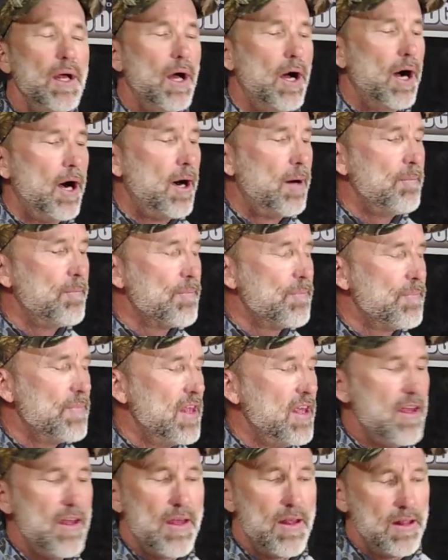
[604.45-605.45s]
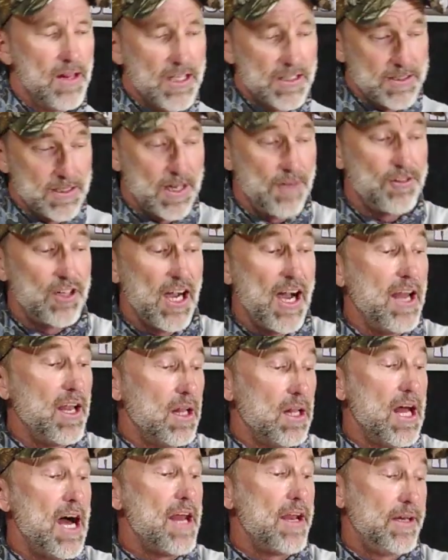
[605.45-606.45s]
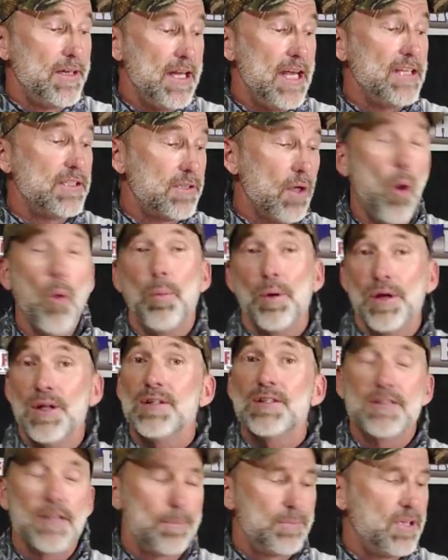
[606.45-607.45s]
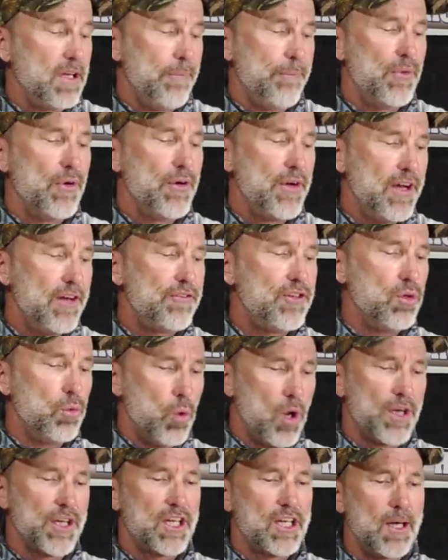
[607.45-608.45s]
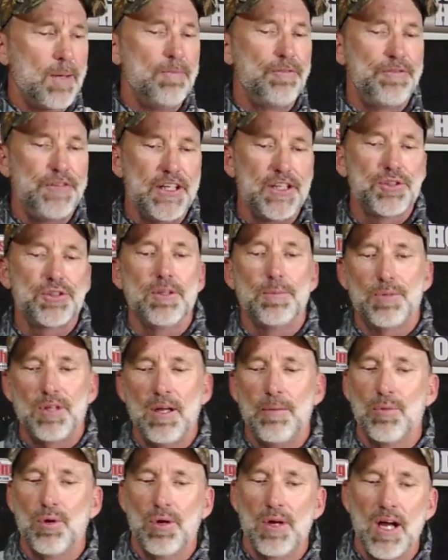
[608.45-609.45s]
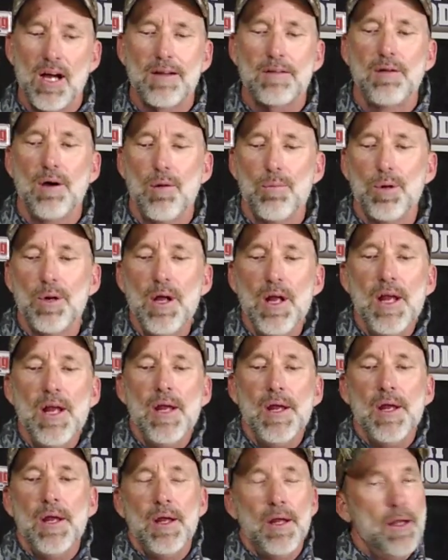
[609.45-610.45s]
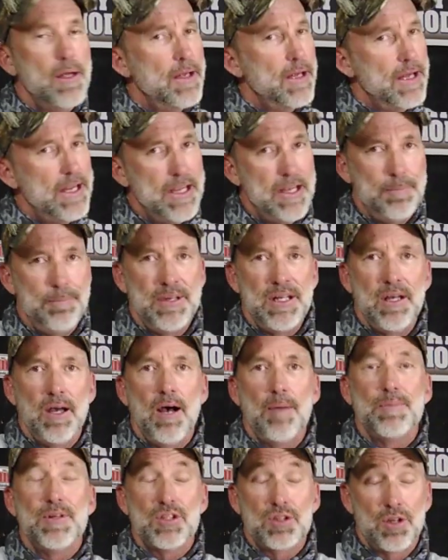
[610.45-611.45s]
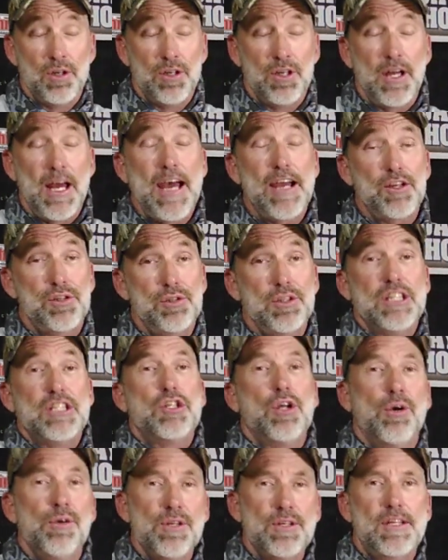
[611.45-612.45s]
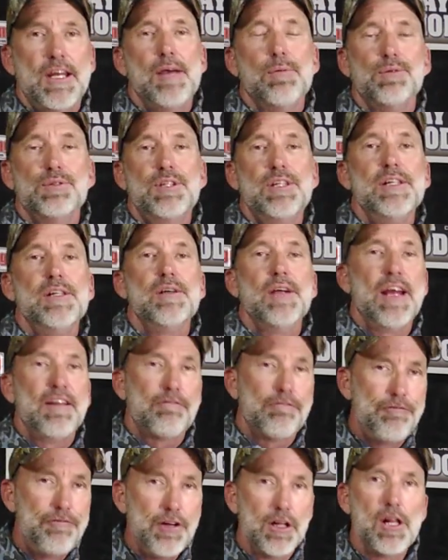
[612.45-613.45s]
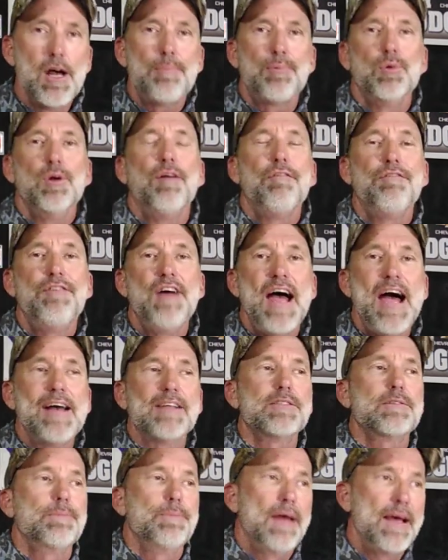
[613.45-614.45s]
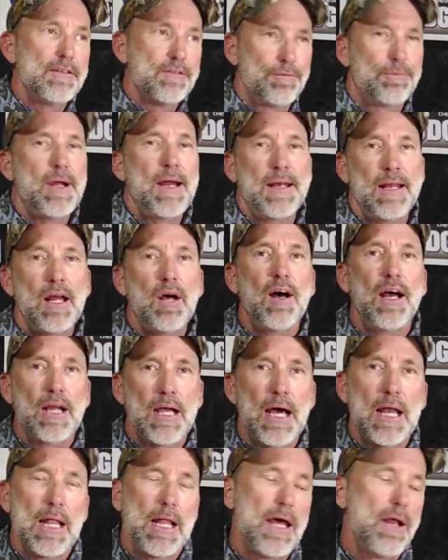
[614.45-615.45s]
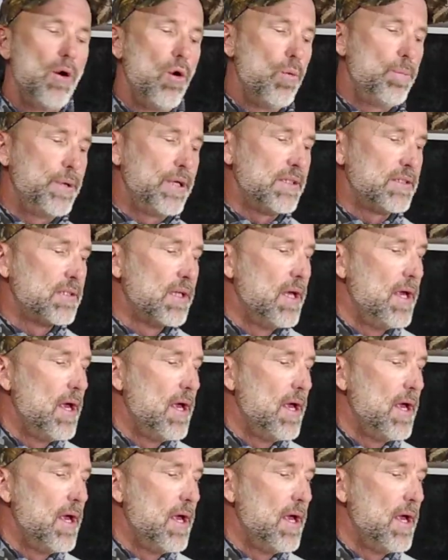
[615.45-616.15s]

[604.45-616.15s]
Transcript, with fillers: Um, listen, I've got a lot of dates open in September. If you want to come fish September and October, hit me up. It's going to actually turn the tables here and fill up real fast. As of right now, I got a lot of openings.